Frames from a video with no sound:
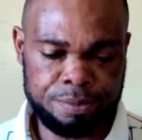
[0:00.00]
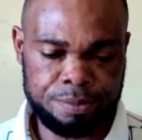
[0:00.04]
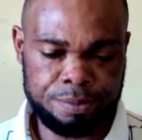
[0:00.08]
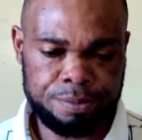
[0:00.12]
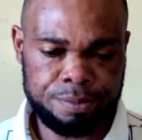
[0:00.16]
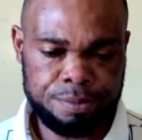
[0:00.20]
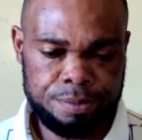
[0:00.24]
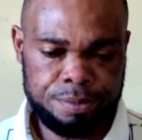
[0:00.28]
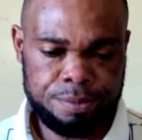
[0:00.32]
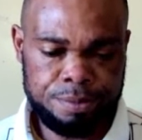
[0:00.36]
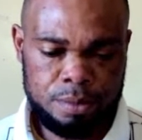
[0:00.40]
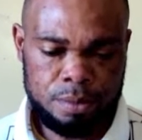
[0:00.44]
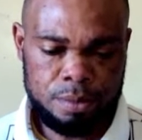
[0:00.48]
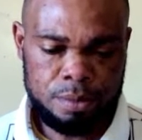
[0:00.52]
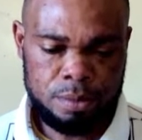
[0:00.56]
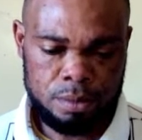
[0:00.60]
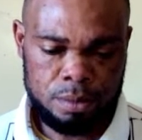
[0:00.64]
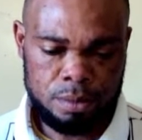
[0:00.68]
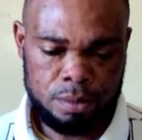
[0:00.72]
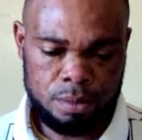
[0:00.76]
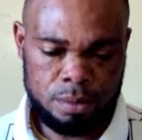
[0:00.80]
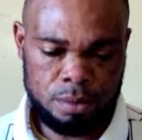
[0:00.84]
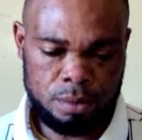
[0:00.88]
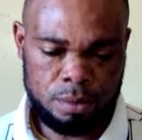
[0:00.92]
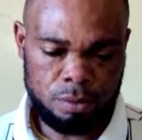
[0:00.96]
To do that,
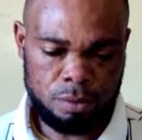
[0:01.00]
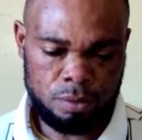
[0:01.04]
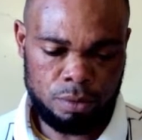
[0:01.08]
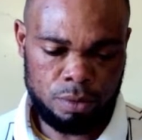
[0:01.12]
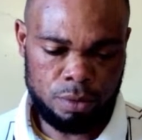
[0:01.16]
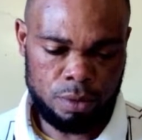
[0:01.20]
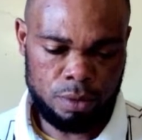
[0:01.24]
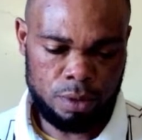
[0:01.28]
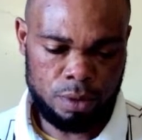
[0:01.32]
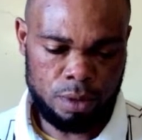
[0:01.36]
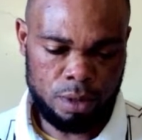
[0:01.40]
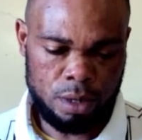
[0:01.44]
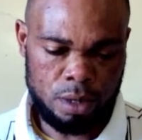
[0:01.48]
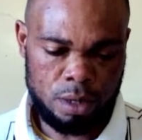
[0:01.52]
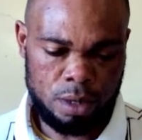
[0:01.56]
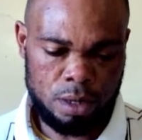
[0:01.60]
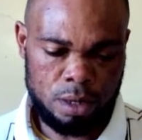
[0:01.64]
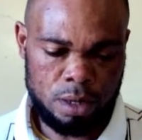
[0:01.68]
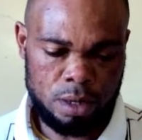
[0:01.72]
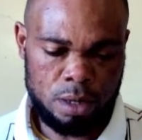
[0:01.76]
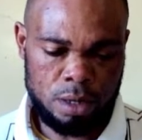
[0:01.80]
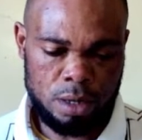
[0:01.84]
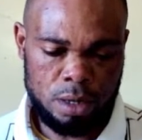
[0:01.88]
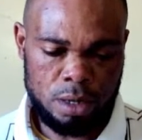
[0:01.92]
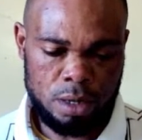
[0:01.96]
I will be needing
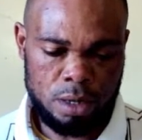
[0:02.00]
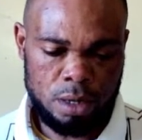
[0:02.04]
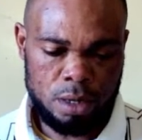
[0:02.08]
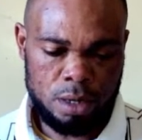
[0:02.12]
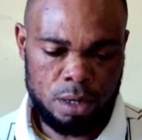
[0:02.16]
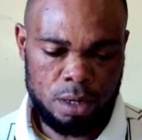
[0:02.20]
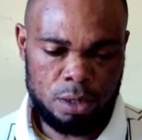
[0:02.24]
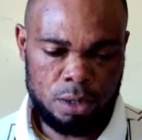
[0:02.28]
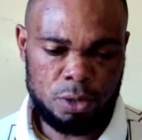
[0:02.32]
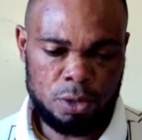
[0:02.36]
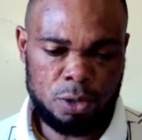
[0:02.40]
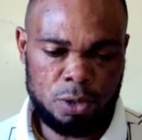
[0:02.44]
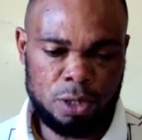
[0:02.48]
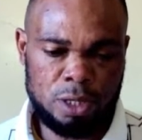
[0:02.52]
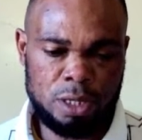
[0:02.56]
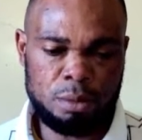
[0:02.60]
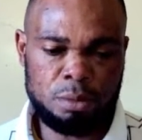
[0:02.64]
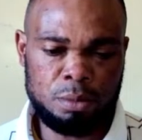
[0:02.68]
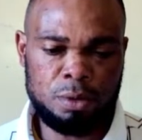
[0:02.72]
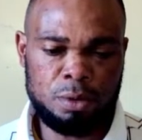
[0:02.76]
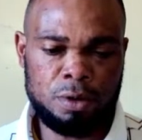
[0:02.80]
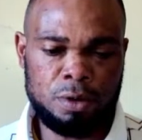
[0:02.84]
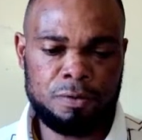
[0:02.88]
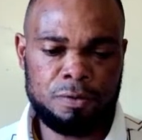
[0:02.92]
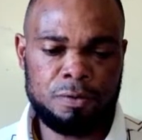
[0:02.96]
Chroma
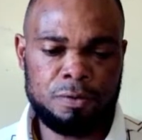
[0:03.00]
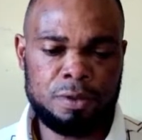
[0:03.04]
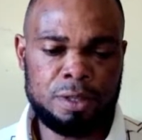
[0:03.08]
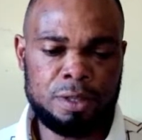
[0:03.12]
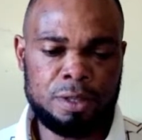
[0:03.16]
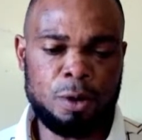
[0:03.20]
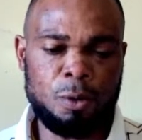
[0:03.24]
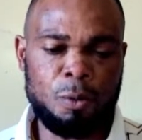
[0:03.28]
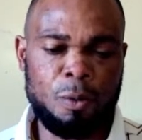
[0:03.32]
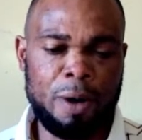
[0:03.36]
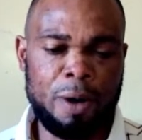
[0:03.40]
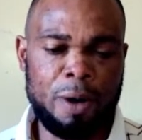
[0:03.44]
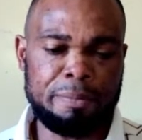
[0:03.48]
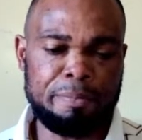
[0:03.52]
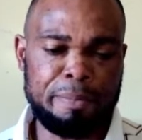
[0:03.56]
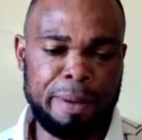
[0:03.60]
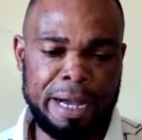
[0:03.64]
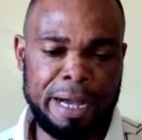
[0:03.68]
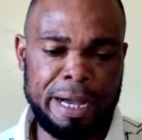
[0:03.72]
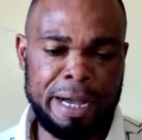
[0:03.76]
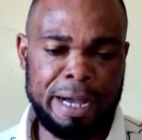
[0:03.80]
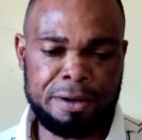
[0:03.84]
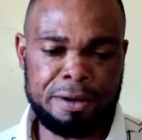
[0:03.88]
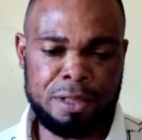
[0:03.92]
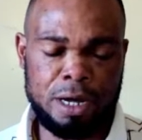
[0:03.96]
key.
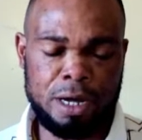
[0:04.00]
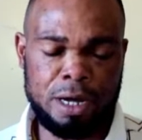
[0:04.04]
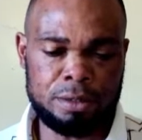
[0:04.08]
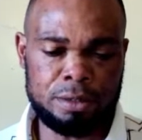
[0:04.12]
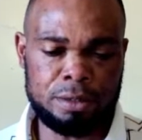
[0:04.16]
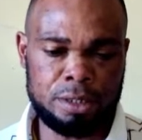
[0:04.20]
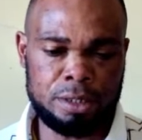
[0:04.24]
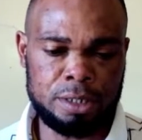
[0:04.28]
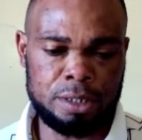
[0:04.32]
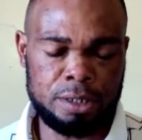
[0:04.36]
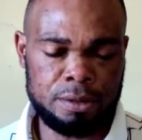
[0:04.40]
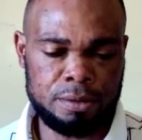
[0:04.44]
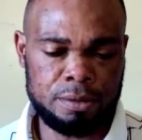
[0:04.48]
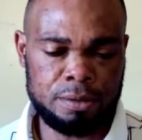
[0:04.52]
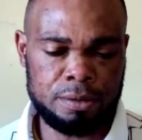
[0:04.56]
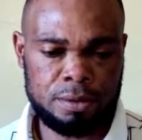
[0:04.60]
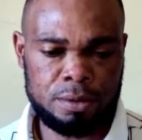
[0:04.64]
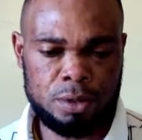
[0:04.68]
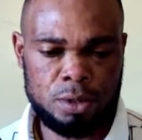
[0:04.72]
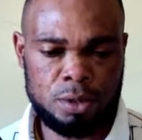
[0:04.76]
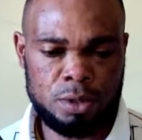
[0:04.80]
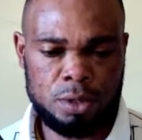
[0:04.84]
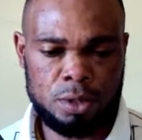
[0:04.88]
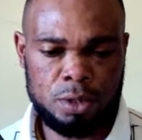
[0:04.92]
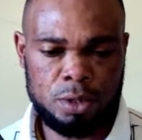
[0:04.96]
So you find
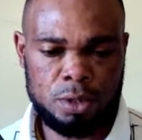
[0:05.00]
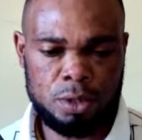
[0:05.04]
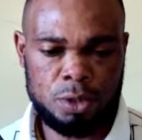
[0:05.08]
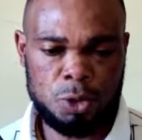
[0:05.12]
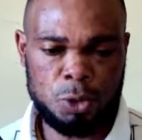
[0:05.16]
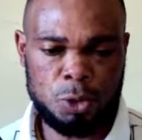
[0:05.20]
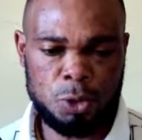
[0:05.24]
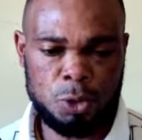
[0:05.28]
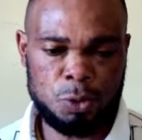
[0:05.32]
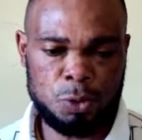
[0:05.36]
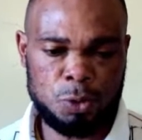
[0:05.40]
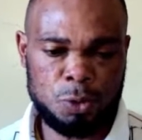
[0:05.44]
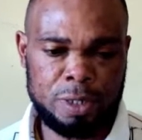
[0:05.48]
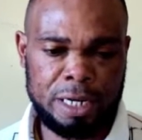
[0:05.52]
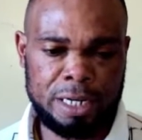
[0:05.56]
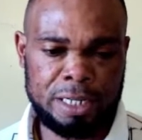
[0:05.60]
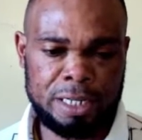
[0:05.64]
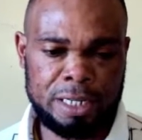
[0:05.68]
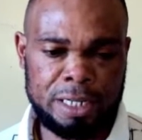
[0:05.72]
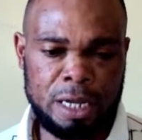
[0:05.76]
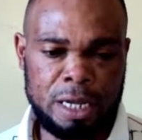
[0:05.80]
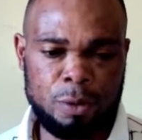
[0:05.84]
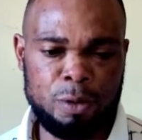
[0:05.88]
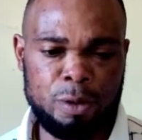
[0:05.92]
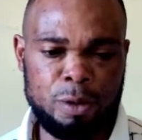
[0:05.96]
Chroma key at the
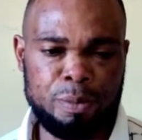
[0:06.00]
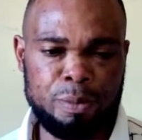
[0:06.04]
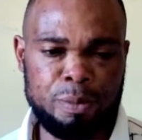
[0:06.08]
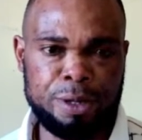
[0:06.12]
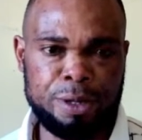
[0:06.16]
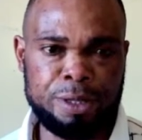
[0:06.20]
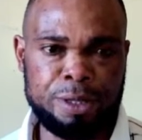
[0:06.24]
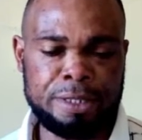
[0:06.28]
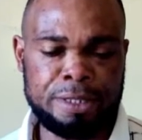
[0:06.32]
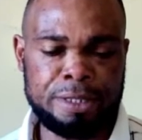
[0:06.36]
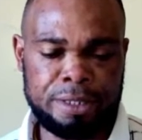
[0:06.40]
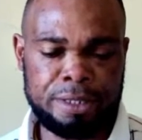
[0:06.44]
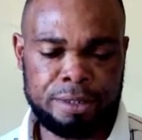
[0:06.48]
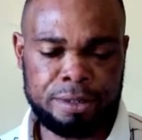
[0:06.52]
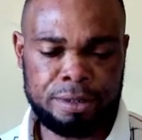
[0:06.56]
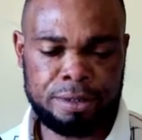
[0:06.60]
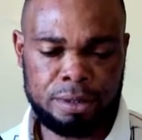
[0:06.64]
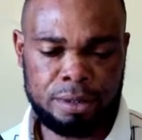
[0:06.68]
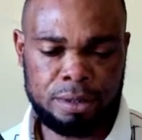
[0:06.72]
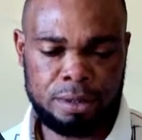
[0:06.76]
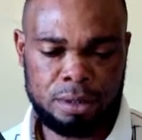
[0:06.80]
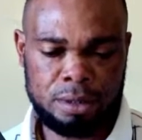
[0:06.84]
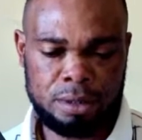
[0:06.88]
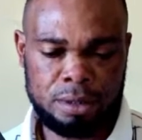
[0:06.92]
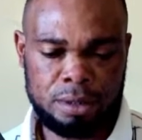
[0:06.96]
down
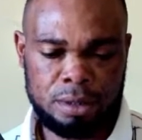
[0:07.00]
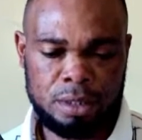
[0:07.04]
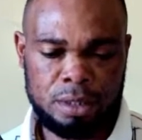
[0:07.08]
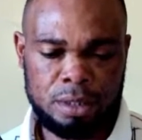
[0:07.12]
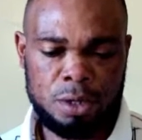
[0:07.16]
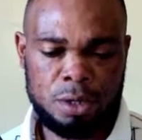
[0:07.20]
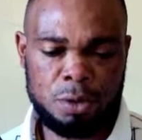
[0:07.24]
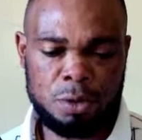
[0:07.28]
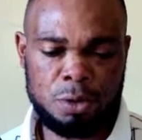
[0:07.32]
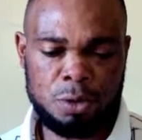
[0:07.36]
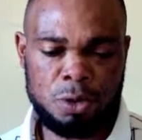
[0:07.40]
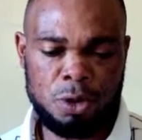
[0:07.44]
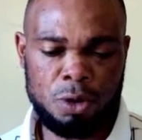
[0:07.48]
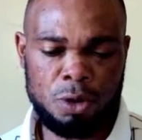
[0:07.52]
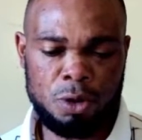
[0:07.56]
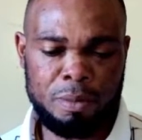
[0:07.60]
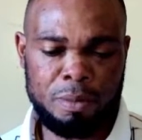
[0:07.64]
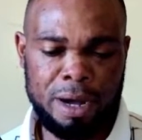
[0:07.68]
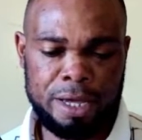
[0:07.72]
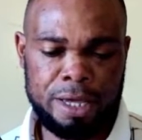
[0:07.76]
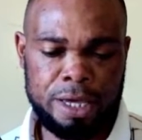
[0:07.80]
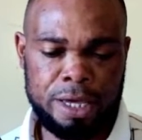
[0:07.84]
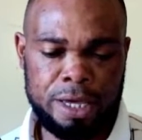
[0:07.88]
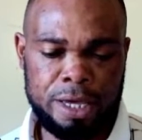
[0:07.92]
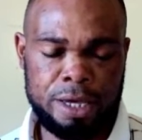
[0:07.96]
of your phone.
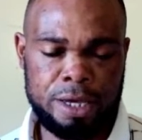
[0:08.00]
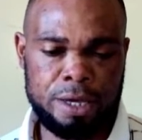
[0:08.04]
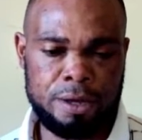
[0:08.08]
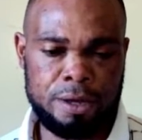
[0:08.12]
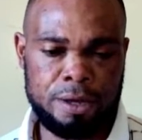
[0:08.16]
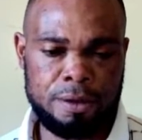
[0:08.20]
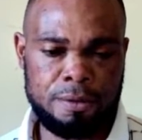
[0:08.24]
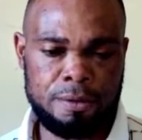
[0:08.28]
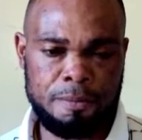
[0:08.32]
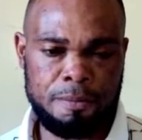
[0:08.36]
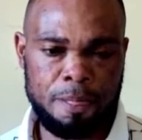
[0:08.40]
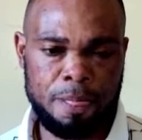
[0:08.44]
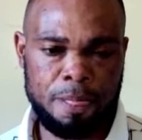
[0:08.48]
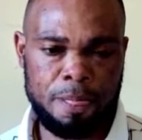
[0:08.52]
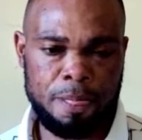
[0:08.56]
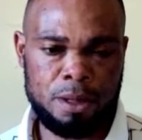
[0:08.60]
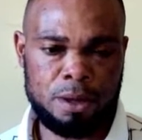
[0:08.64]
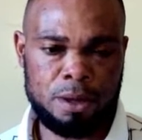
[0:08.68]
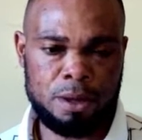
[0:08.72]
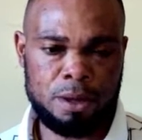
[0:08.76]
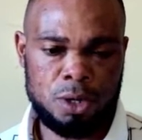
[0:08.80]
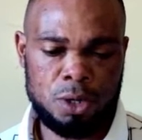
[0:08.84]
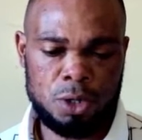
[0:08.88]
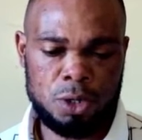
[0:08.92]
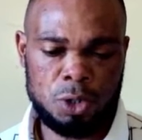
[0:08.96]
Here
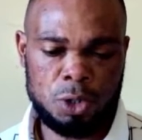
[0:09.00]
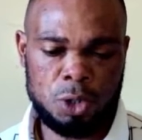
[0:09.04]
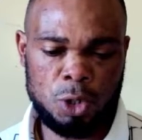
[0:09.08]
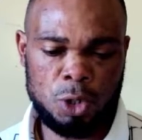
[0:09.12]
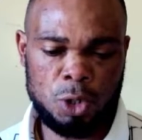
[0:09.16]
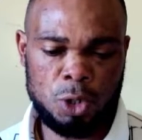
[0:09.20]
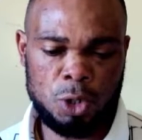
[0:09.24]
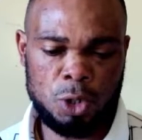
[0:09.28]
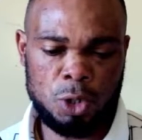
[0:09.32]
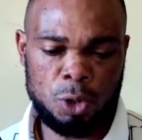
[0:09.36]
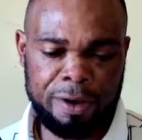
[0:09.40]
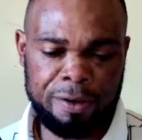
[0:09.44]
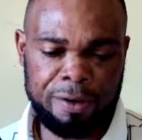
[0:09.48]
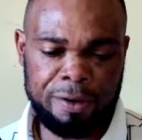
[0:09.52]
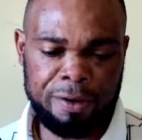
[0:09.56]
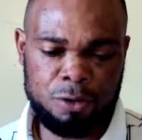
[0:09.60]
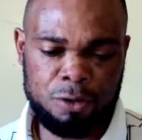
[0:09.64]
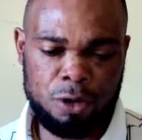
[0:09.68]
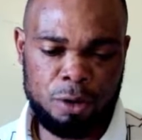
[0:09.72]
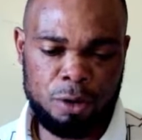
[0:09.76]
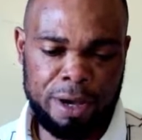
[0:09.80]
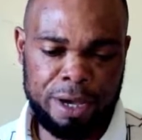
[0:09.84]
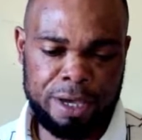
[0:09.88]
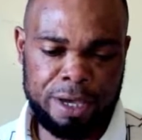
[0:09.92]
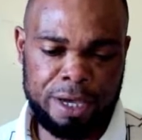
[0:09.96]
it is, down
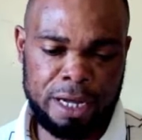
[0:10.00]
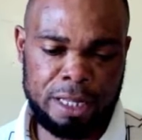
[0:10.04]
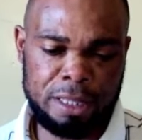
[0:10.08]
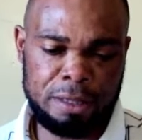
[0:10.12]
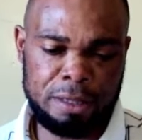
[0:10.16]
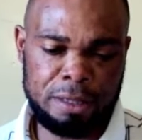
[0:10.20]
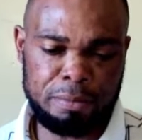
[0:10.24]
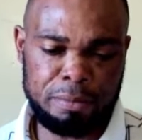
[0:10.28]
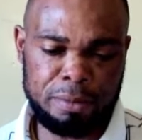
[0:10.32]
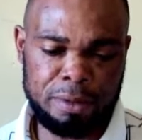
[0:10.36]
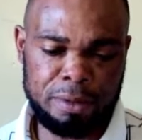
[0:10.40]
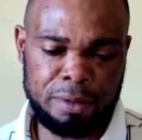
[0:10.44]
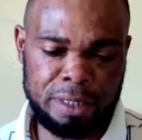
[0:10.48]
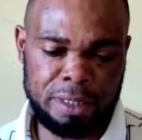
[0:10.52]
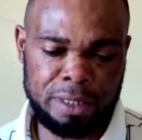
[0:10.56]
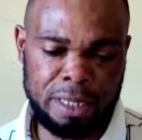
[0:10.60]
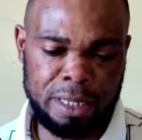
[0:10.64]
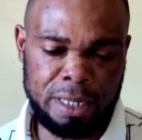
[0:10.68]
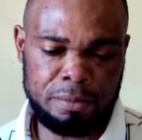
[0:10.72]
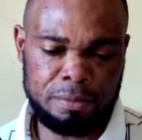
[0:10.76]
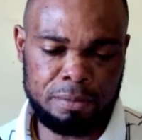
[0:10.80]
here.